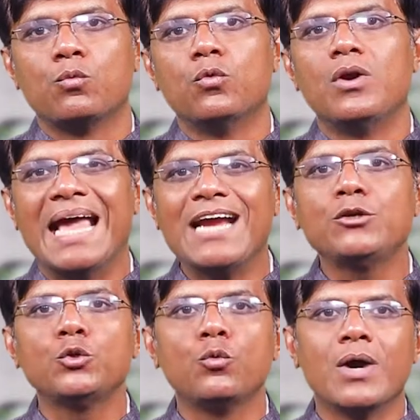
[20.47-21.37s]
would
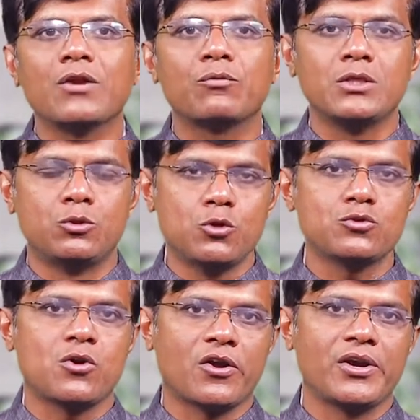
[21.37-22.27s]
like to work with
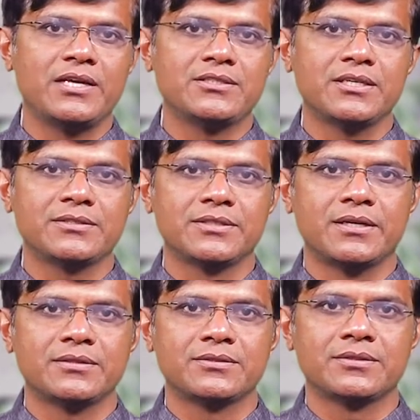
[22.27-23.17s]
those
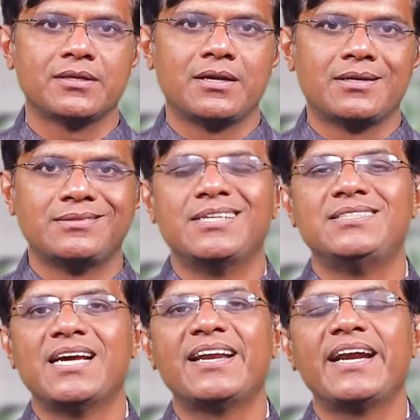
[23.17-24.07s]
organizations that
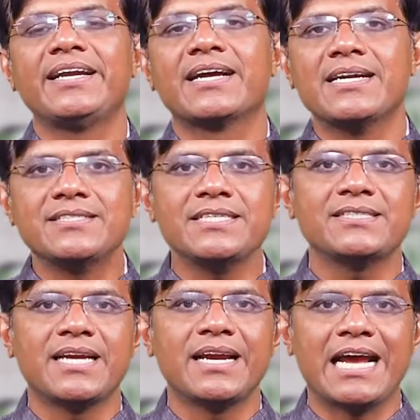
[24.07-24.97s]
generate
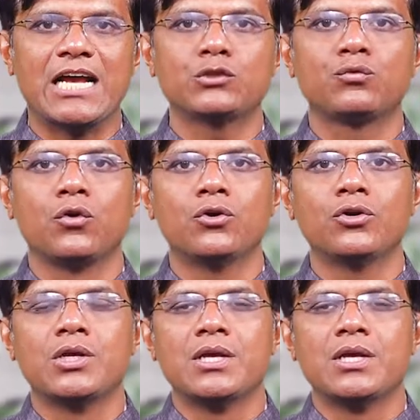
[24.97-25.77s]
consistent cash flow